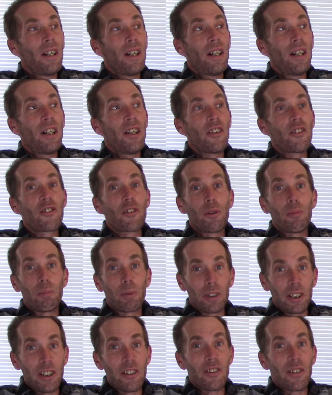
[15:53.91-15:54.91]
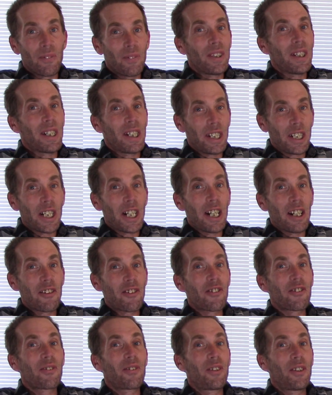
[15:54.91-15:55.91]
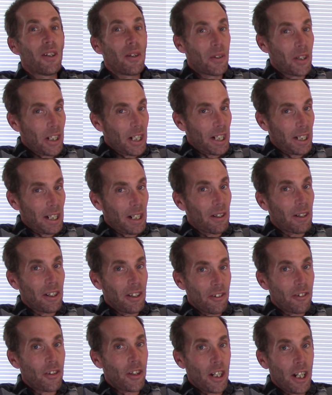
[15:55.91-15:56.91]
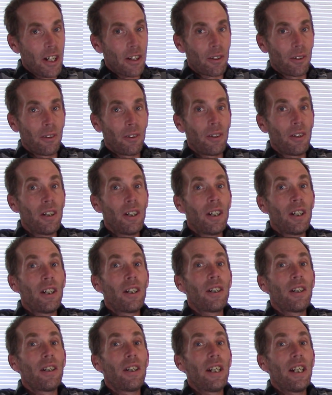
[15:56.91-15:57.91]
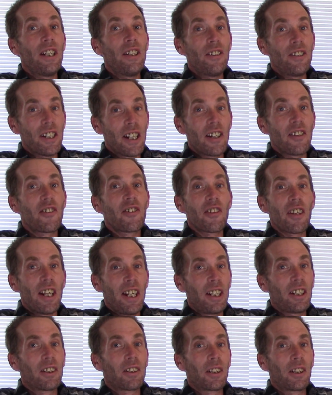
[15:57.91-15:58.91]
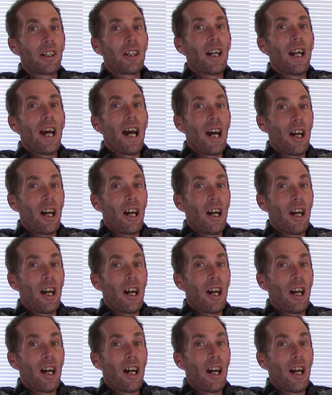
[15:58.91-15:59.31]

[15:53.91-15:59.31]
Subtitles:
So please, if you get a chance, go check out his channel, Intense Angler